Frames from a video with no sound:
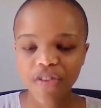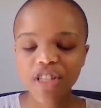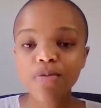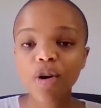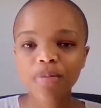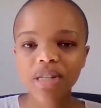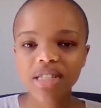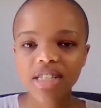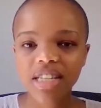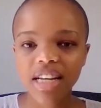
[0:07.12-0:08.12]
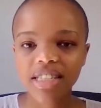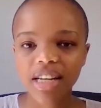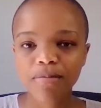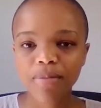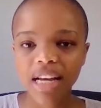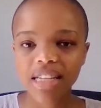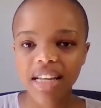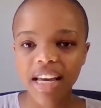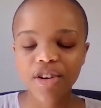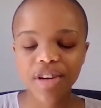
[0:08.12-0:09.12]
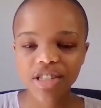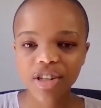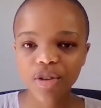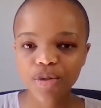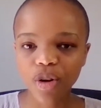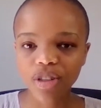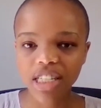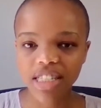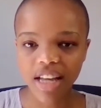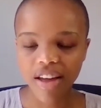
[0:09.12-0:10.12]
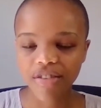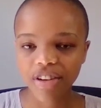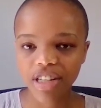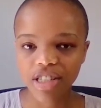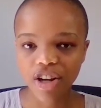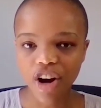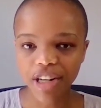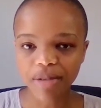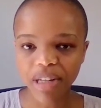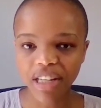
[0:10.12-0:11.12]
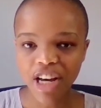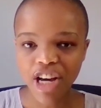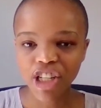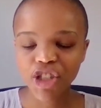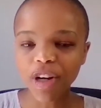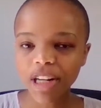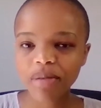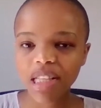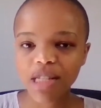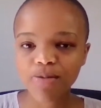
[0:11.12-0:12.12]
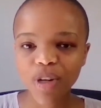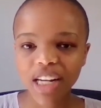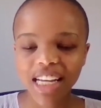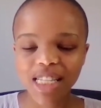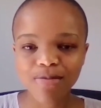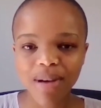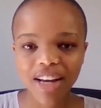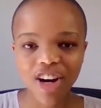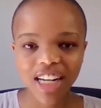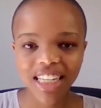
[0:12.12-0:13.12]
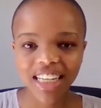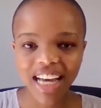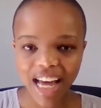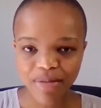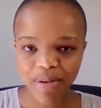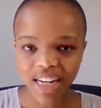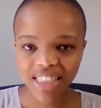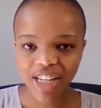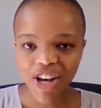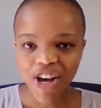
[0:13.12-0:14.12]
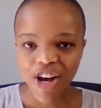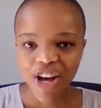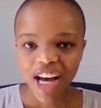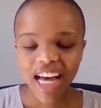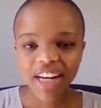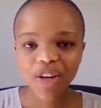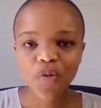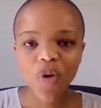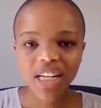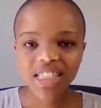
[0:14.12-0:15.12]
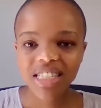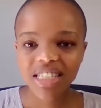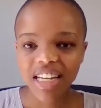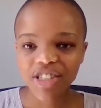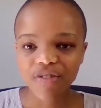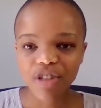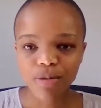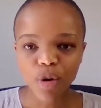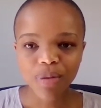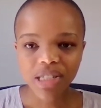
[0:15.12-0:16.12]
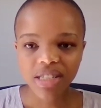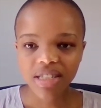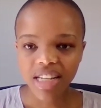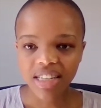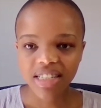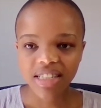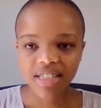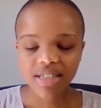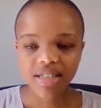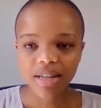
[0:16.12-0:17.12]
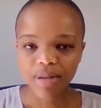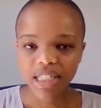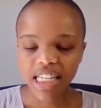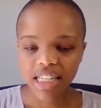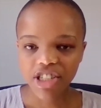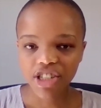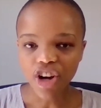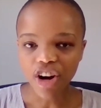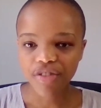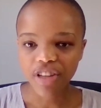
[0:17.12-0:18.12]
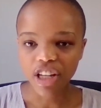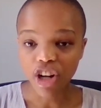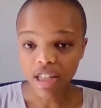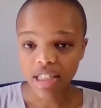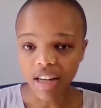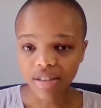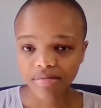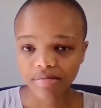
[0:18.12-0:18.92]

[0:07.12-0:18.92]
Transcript: The small business sector plays a critical role in South Africa's economy. Joining me this morning is my colleague Gerbrandt. Gerry, what is the state of the small business sector since the implementation of the lockdown?